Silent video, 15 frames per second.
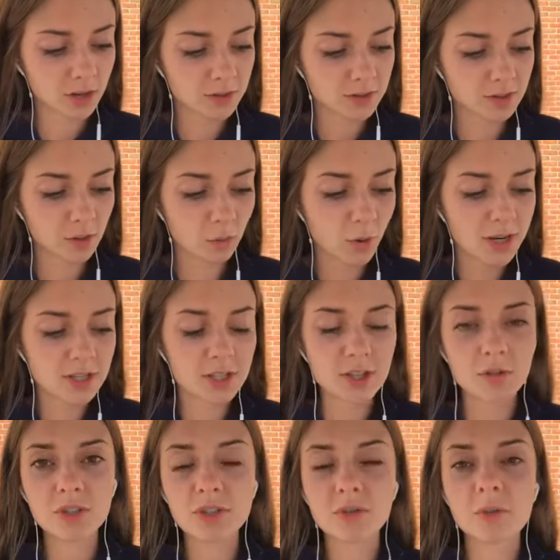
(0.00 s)
so what do
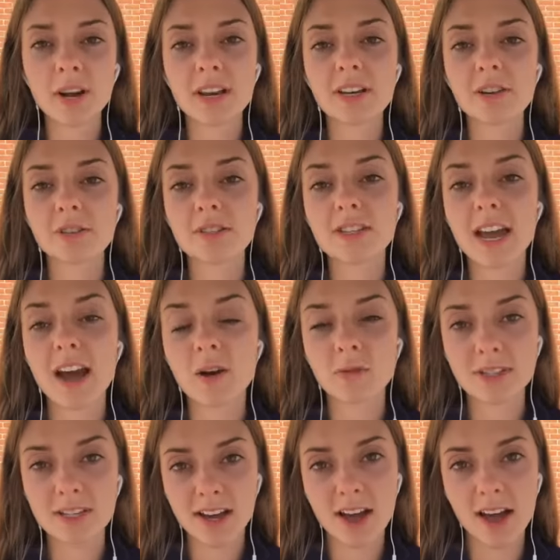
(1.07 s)
you do in your
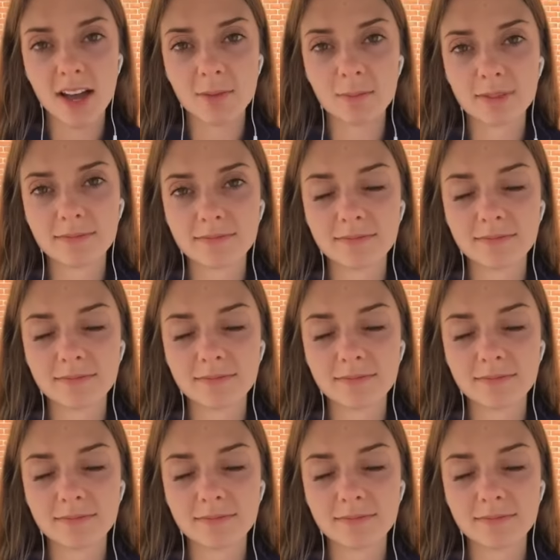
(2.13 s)
downtime?